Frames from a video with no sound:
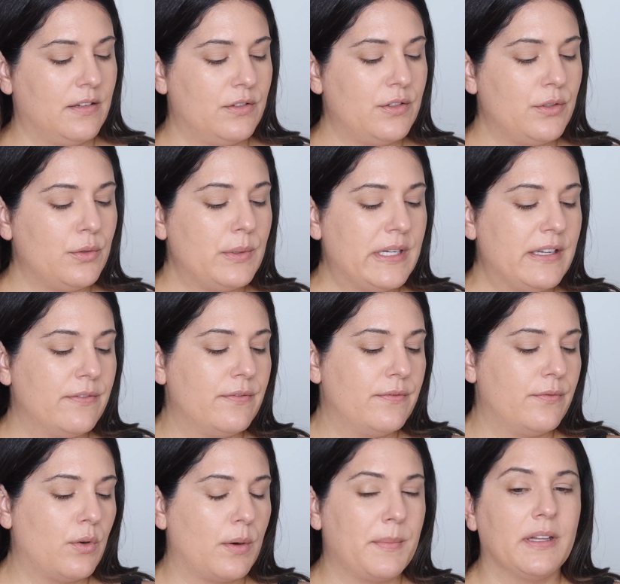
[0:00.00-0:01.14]
dewy
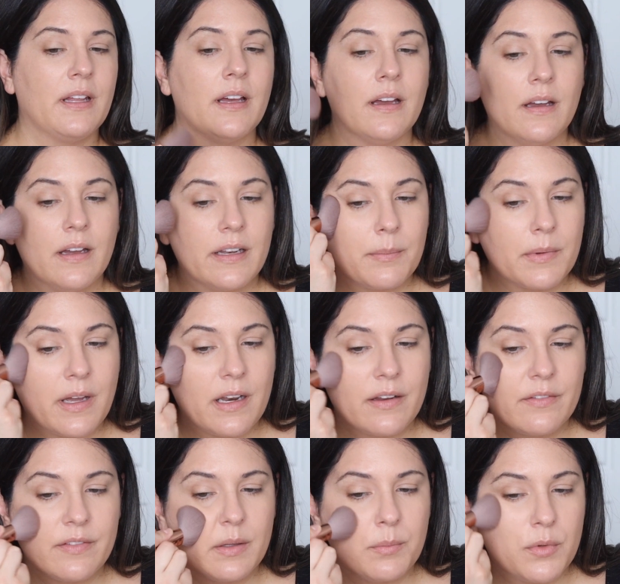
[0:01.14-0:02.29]
formula, and I'm kind
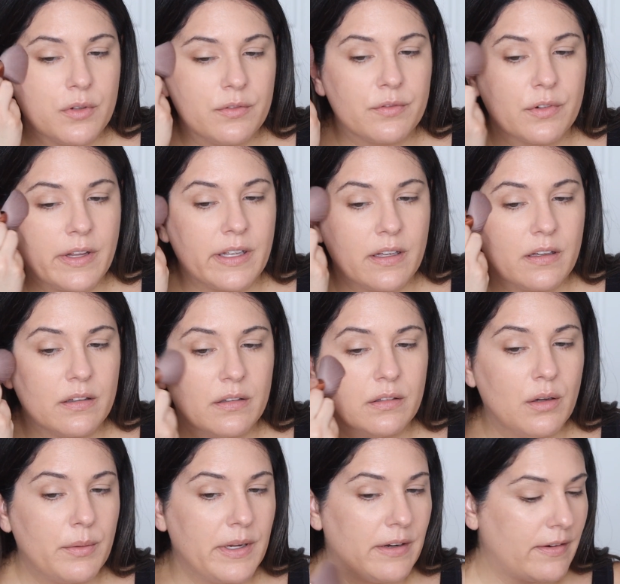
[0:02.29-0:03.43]
of in the mood for like
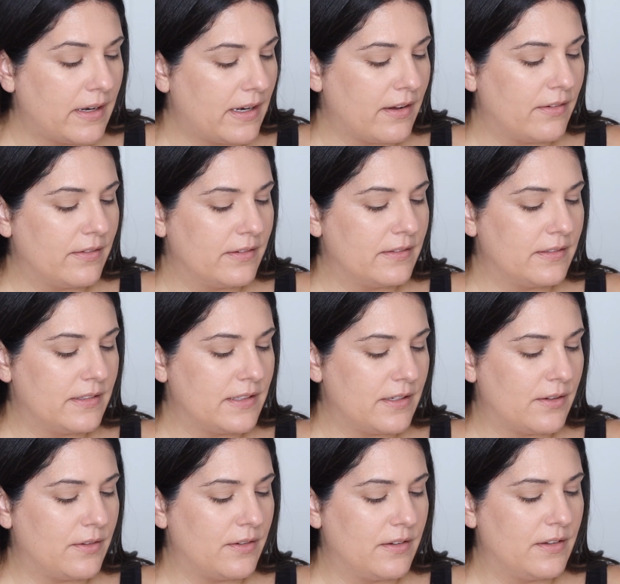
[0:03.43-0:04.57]
glowy right now.
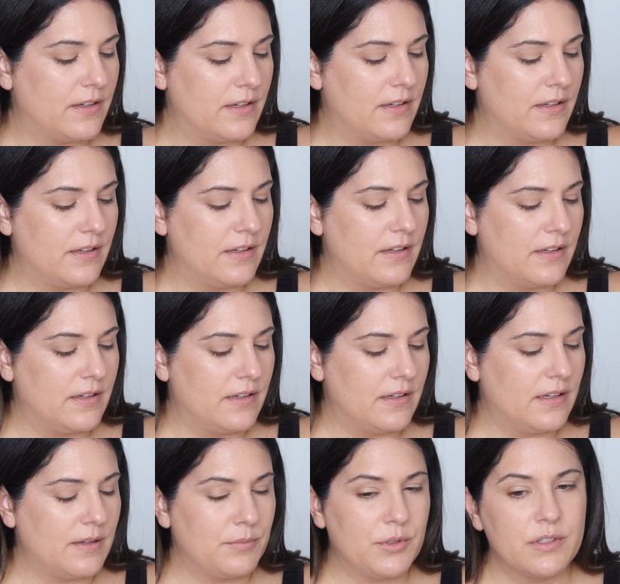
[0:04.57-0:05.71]
So
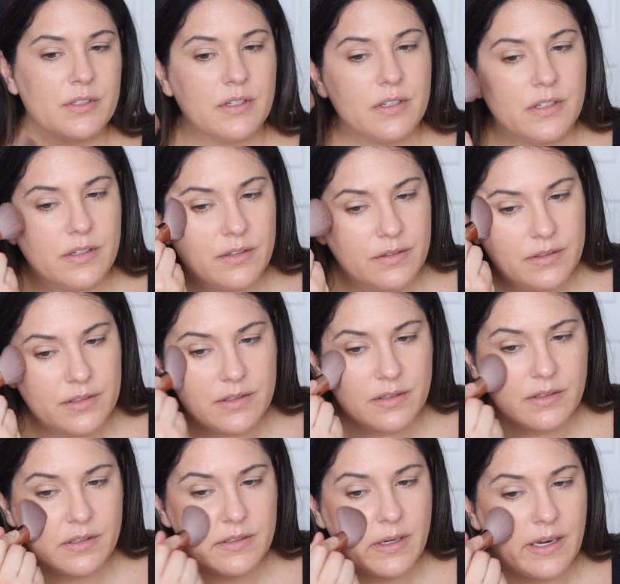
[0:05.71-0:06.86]
I'm just gonna use
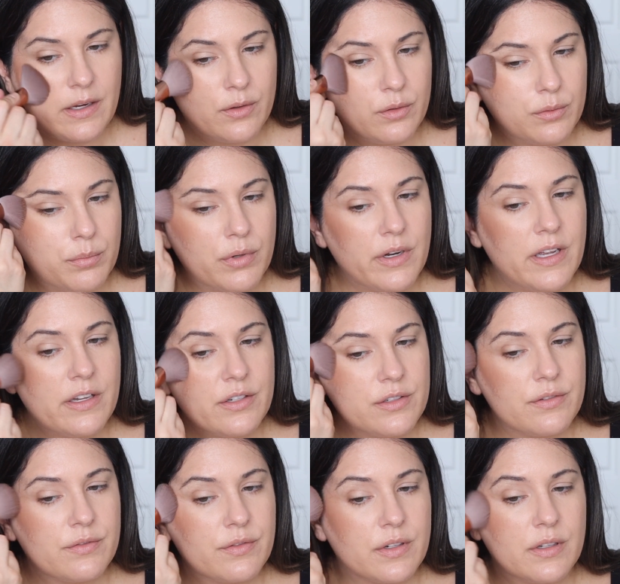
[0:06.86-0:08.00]
this angled brush
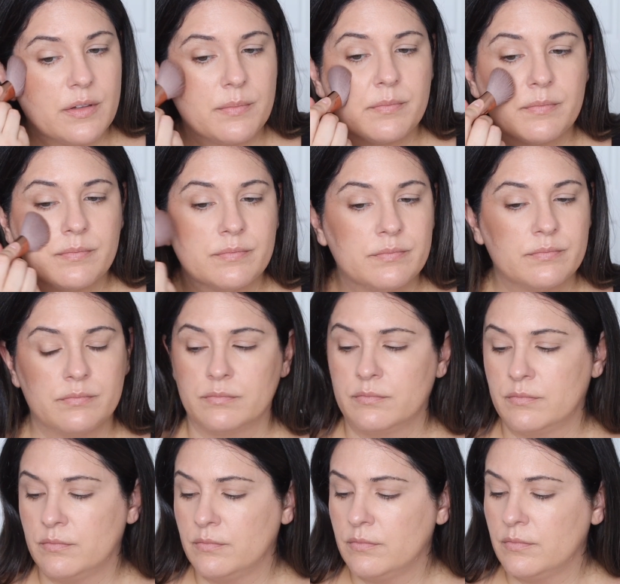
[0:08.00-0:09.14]
from
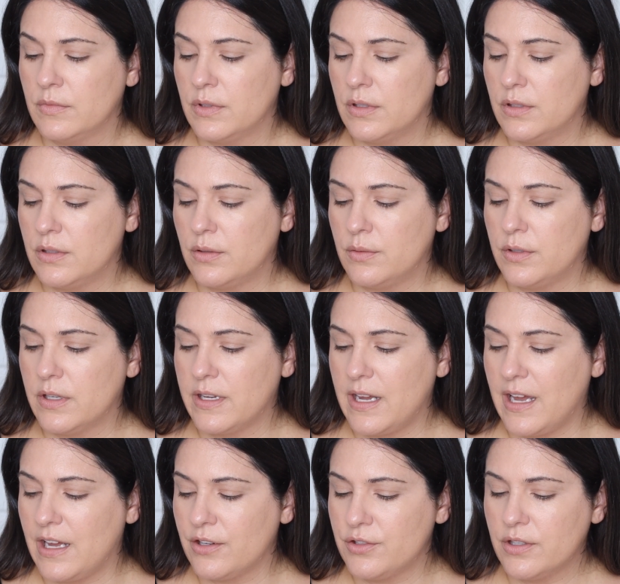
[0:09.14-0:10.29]
Sonia
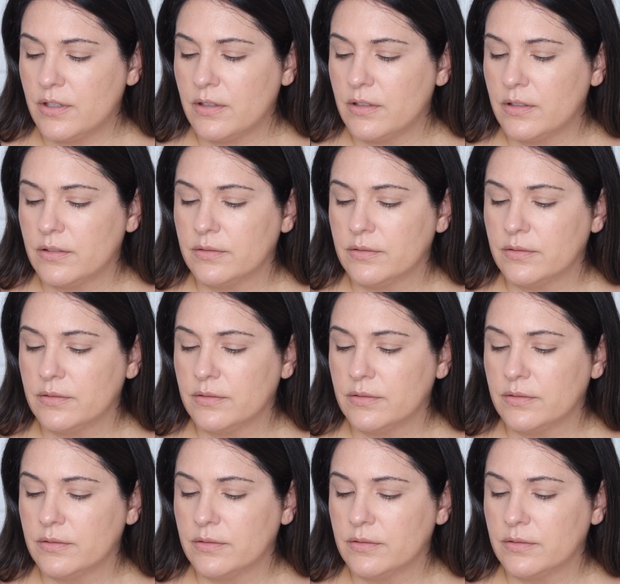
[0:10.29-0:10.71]
Kashuk.